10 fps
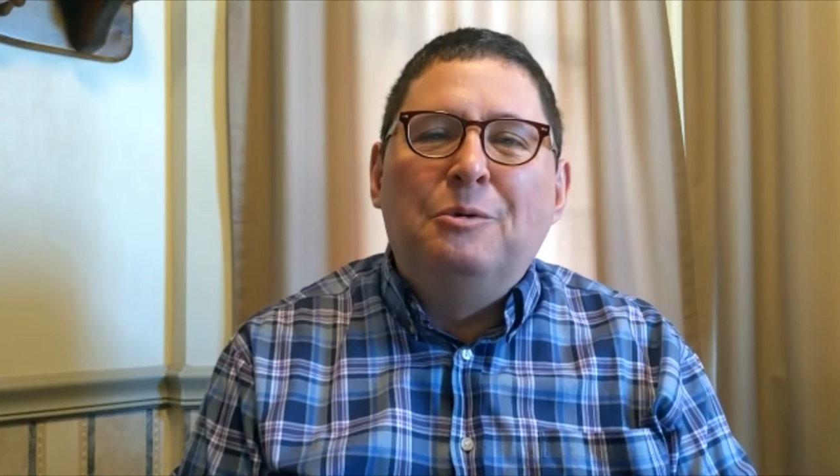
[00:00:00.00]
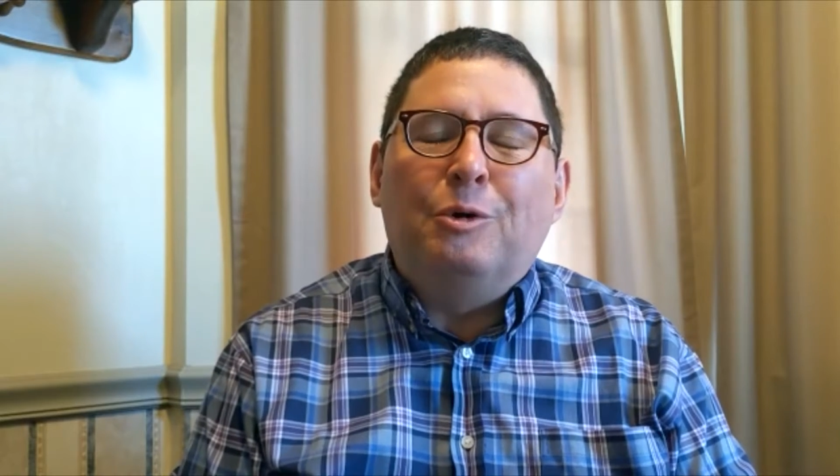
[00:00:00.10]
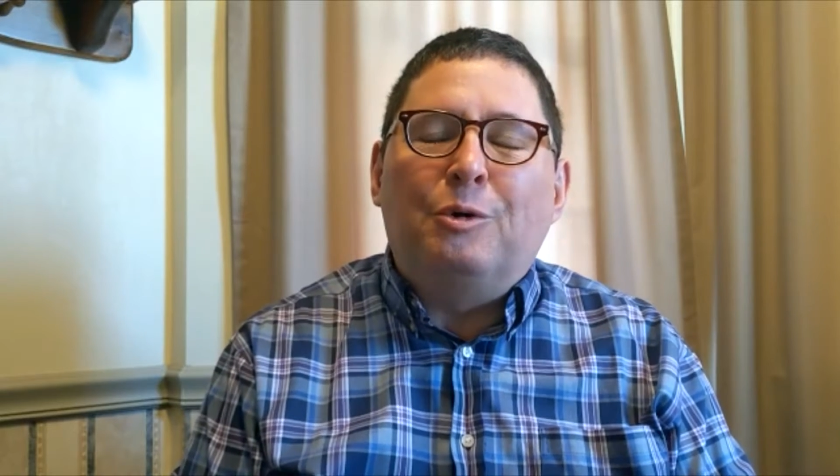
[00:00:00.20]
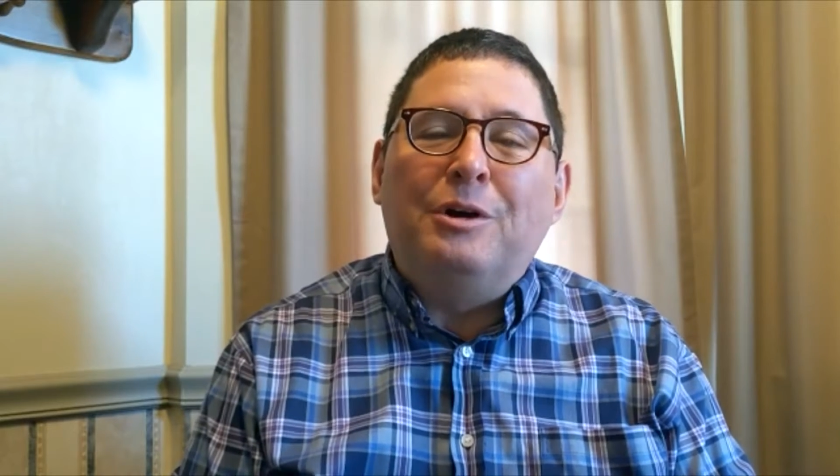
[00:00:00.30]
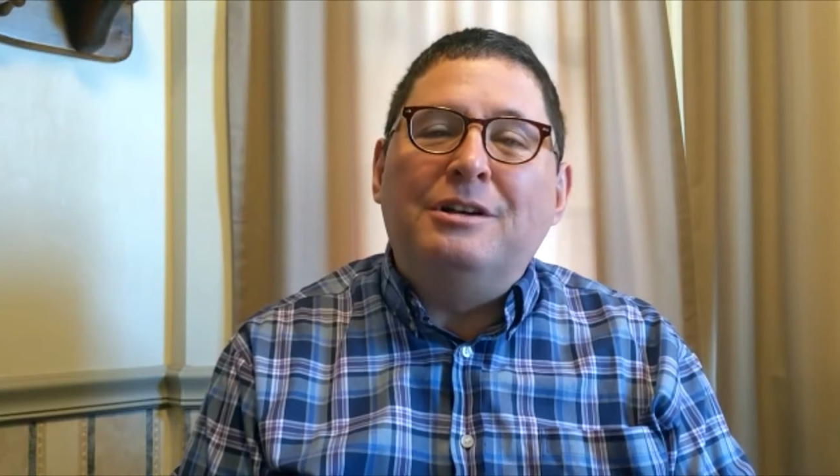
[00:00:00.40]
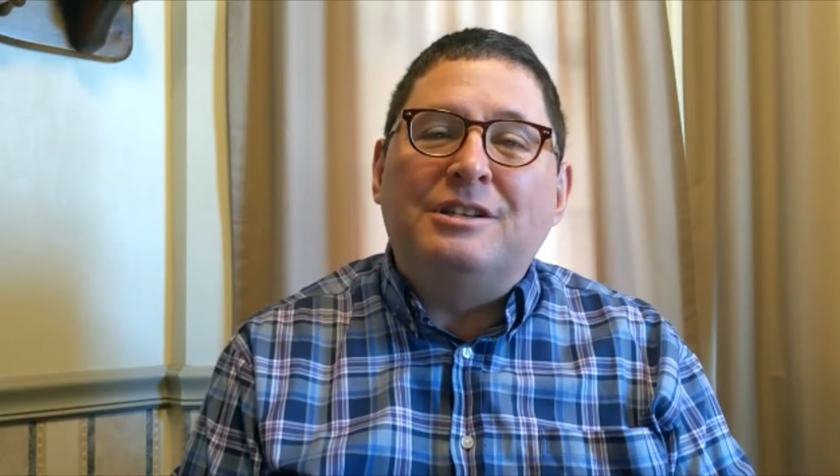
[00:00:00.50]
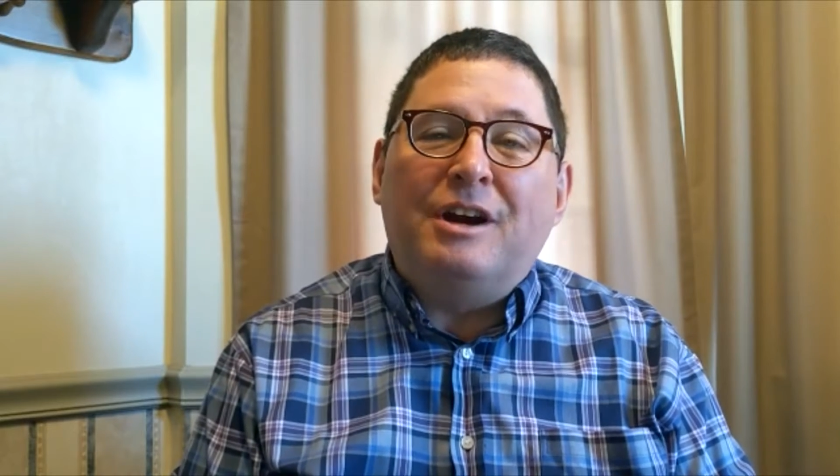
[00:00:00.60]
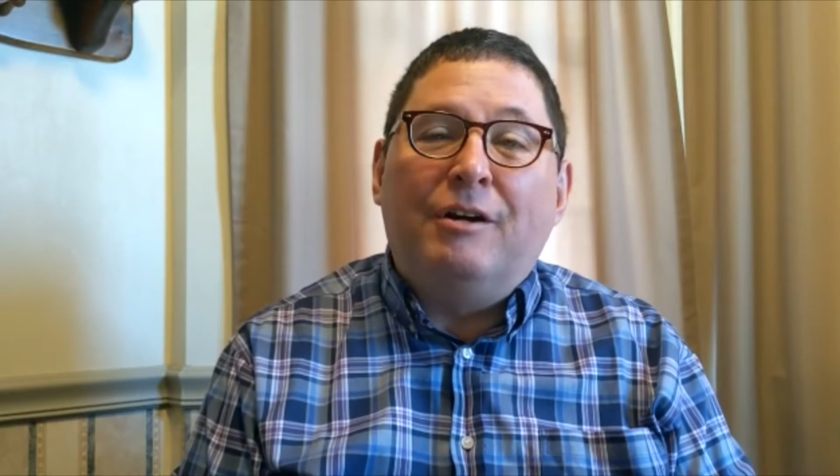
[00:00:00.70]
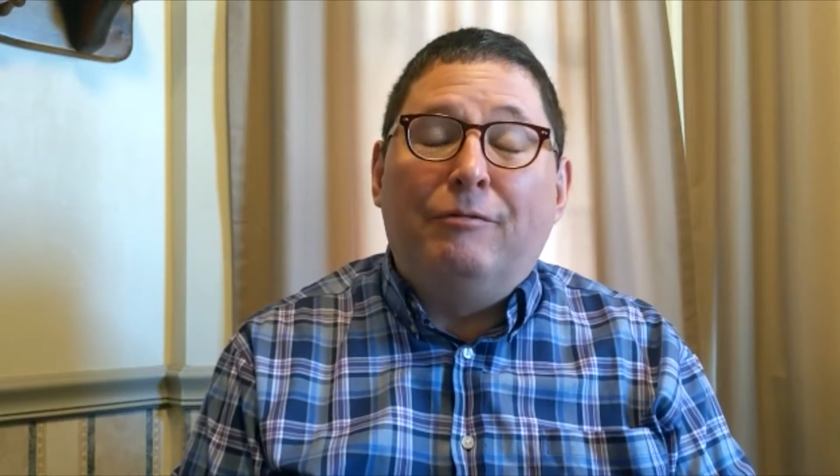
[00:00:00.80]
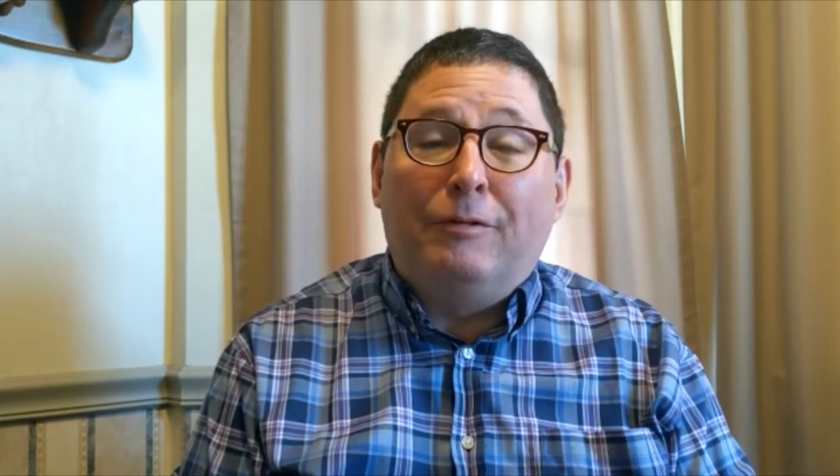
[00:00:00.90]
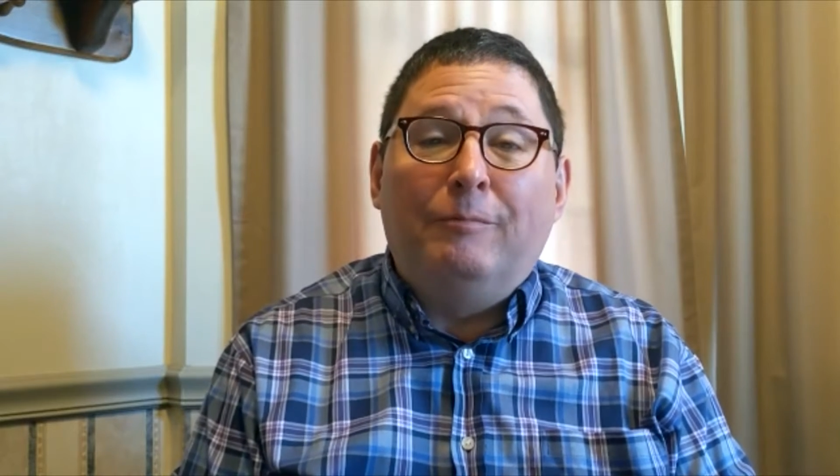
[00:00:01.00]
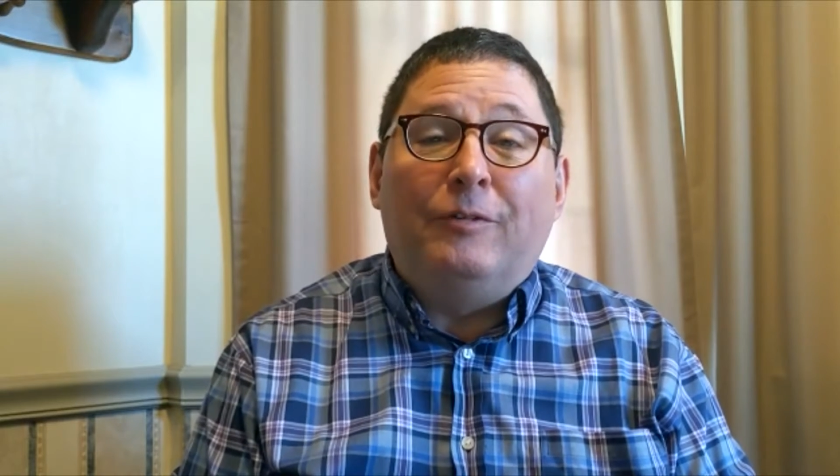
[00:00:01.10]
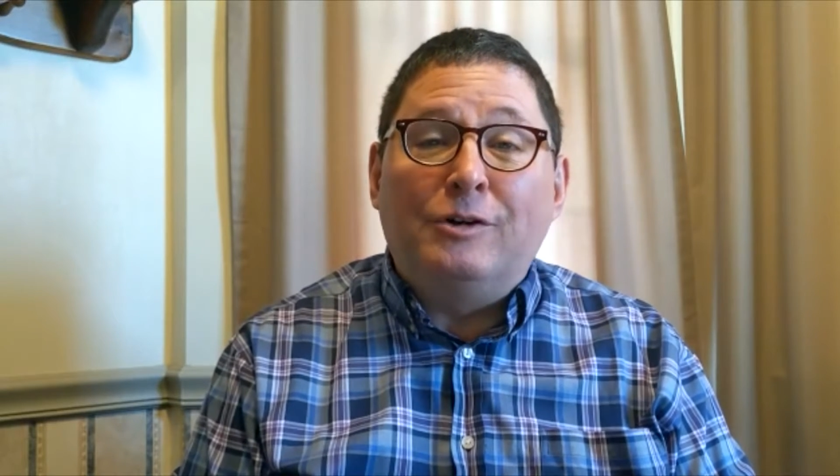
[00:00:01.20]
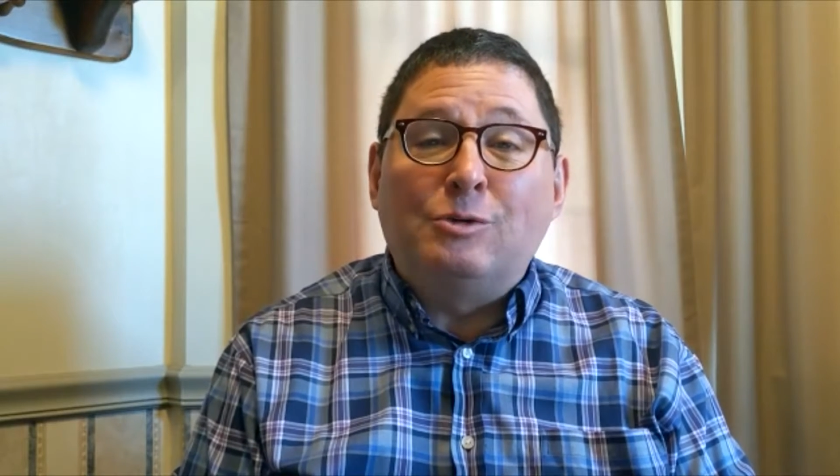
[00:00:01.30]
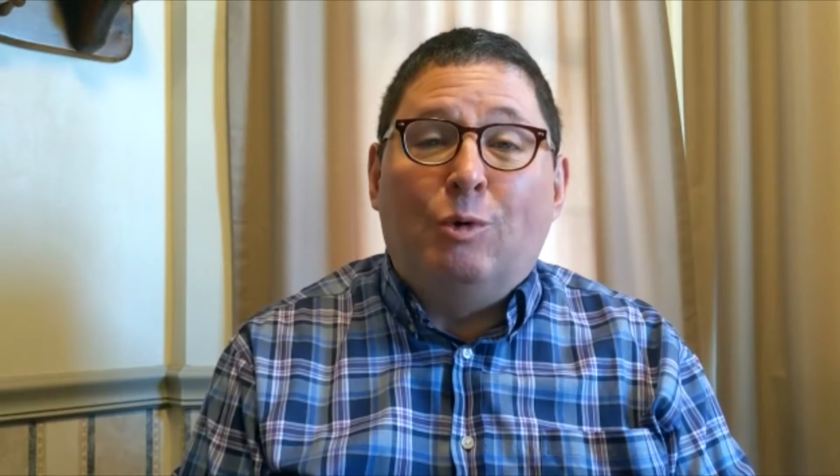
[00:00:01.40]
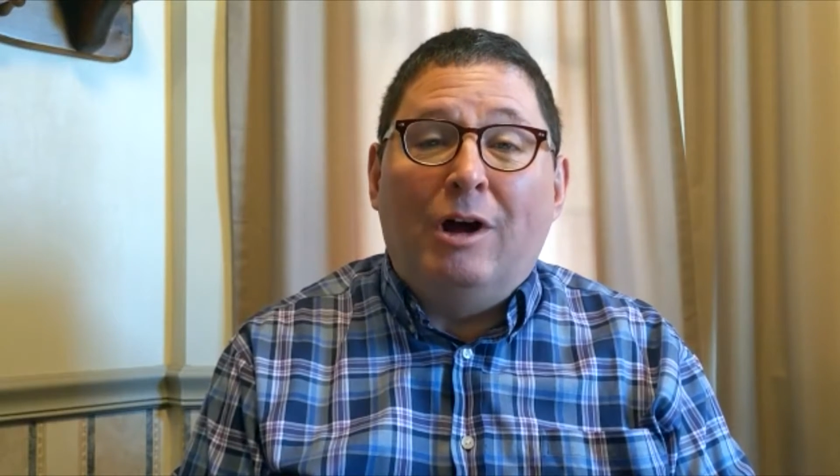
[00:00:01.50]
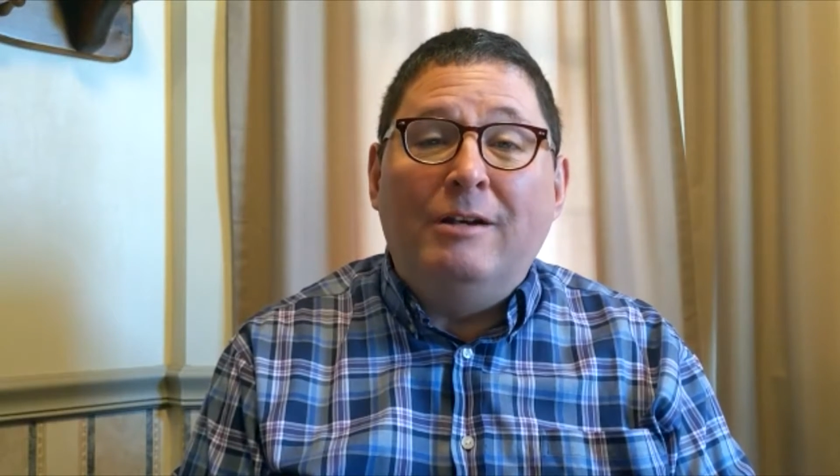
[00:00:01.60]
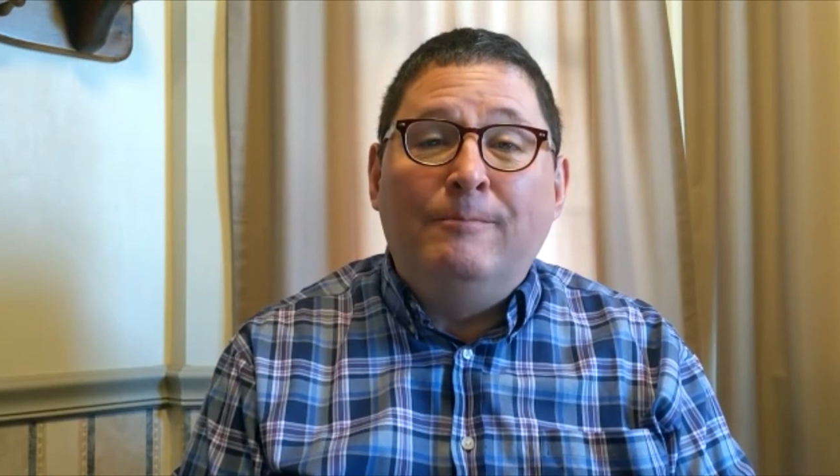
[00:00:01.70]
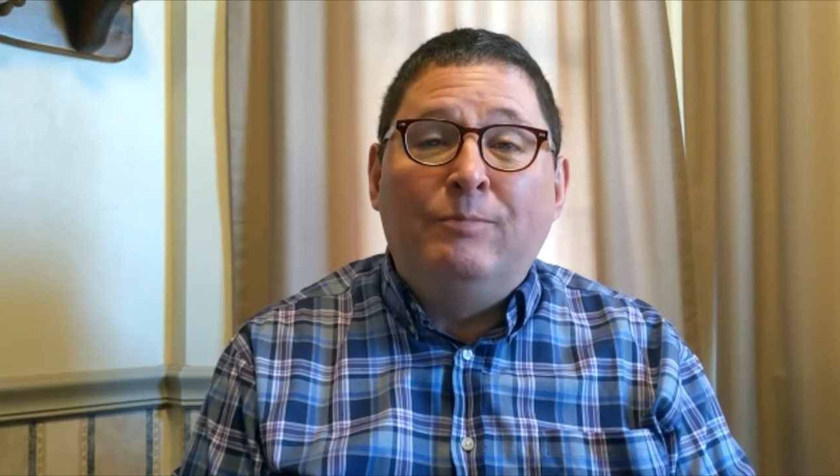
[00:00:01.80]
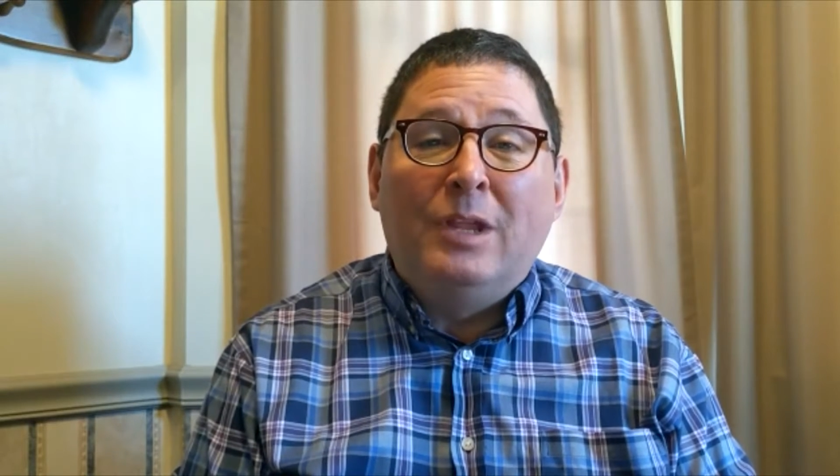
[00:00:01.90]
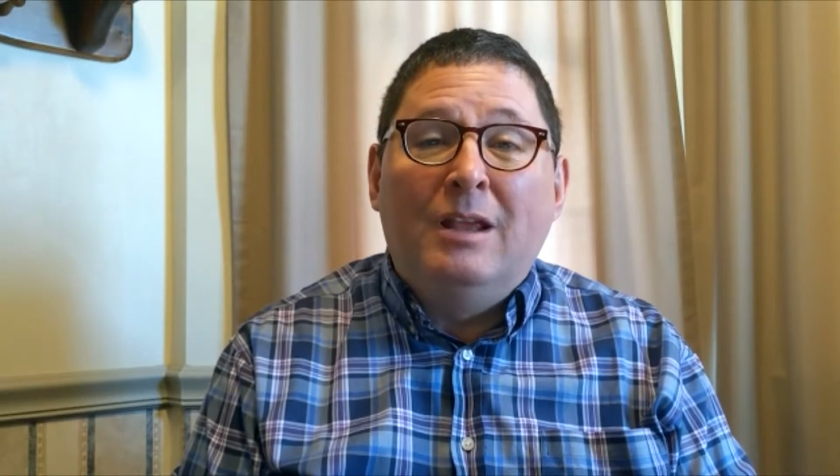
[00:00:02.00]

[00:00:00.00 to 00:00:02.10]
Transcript: We're going to start from verse 1,